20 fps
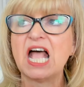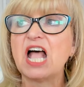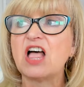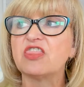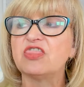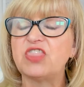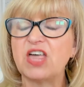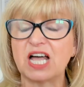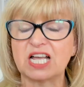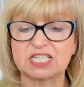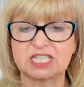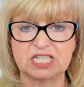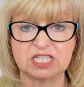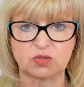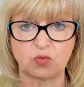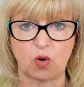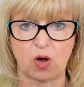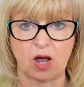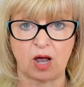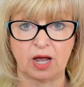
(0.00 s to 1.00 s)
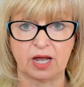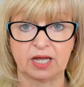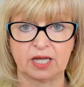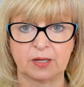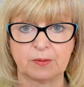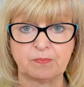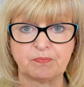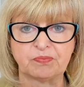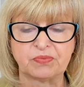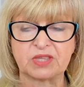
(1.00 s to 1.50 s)
That is why
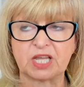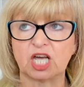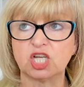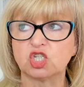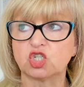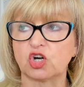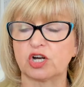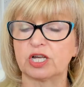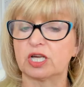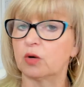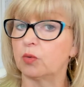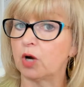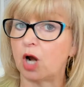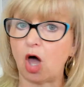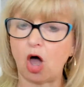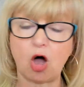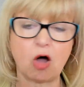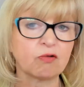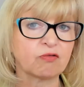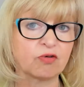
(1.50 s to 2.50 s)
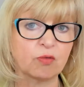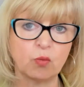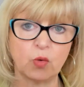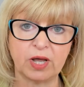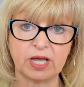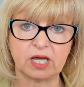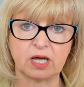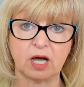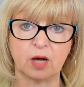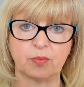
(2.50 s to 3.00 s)
a drinker will often
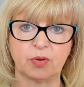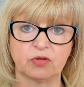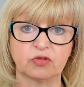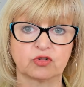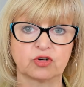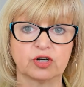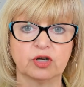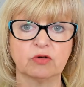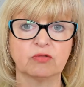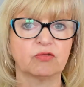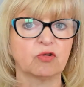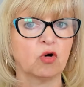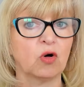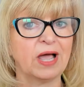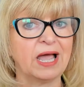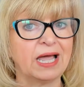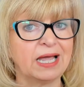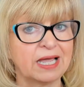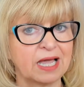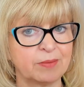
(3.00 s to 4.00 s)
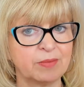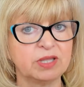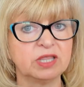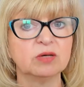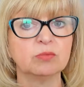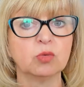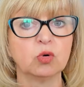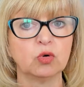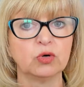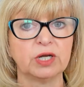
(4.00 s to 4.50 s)
wake up at 3 or 4 a.m. in the
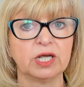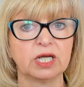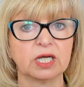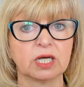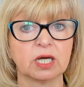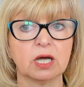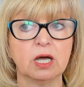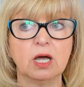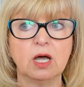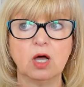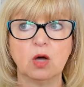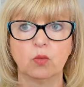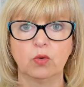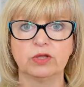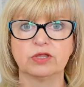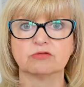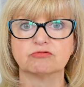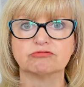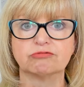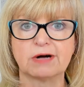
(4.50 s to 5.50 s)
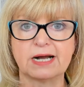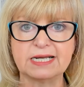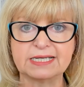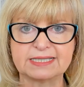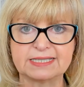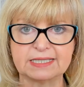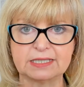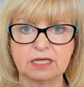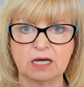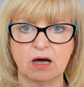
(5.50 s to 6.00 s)
morning with a
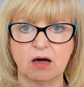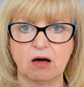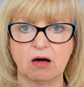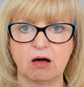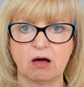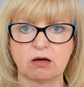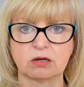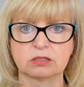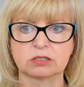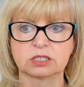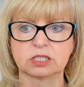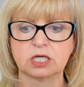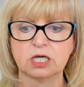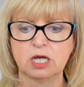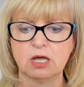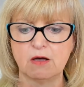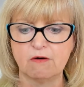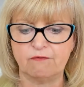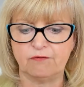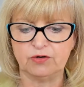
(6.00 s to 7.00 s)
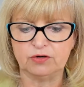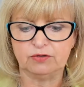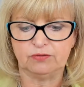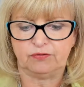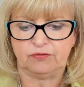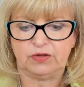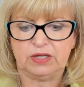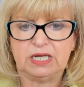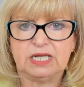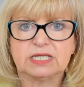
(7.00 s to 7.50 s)
racing heart, full of
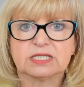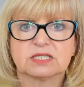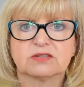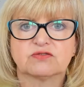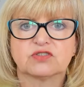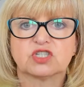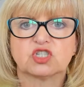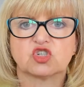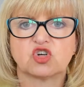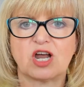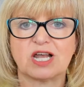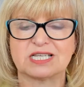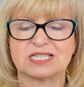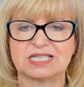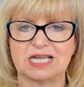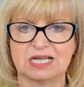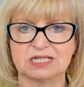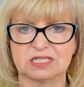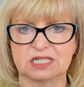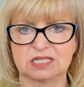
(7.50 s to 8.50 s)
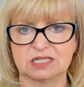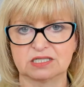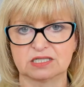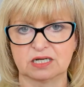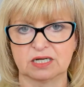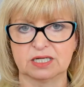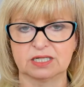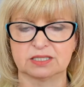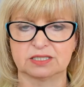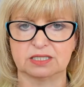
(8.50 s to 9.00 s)
feelings of stress and
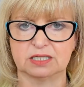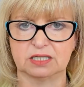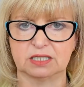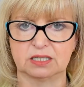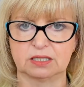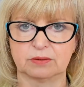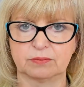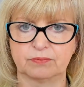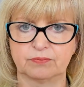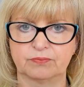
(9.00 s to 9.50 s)
anxiety.